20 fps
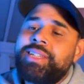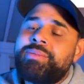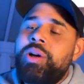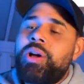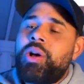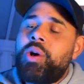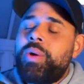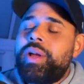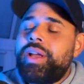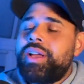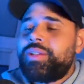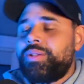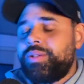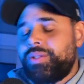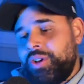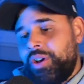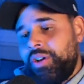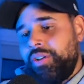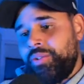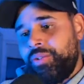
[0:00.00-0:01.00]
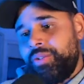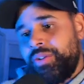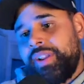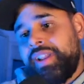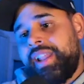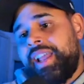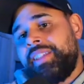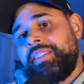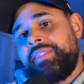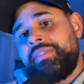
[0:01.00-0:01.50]
quick tutorial on
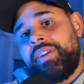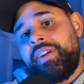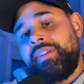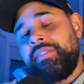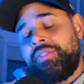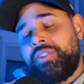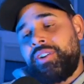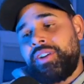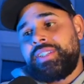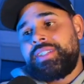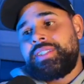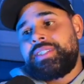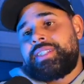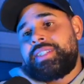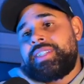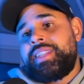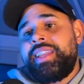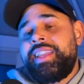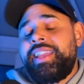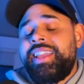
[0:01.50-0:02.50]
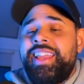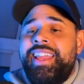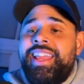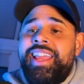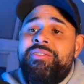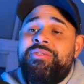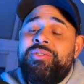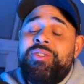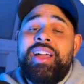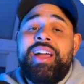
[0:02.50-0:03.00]
how to find fonts
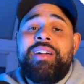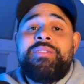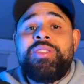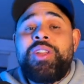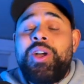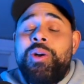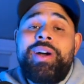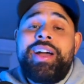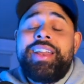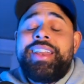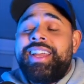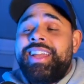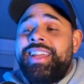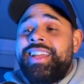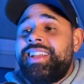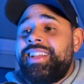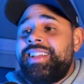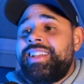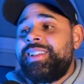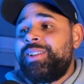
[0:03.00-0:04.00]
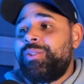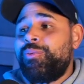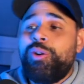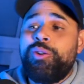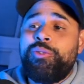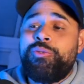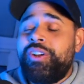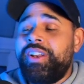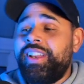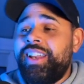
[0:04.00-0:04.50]
if you have no idea
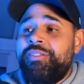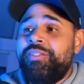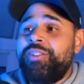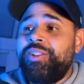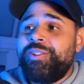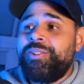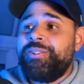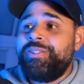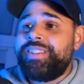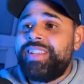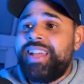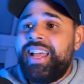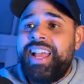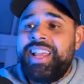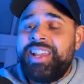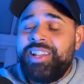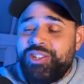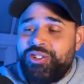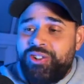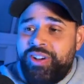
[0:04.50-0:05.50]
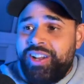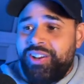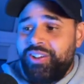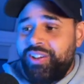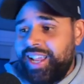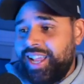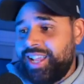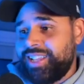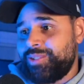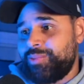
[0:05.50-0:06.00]
what font they've used and you're trying to
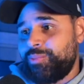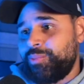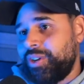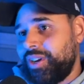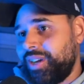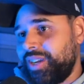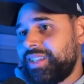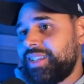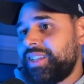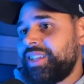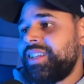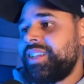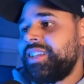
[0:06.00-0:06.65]
knock out some work.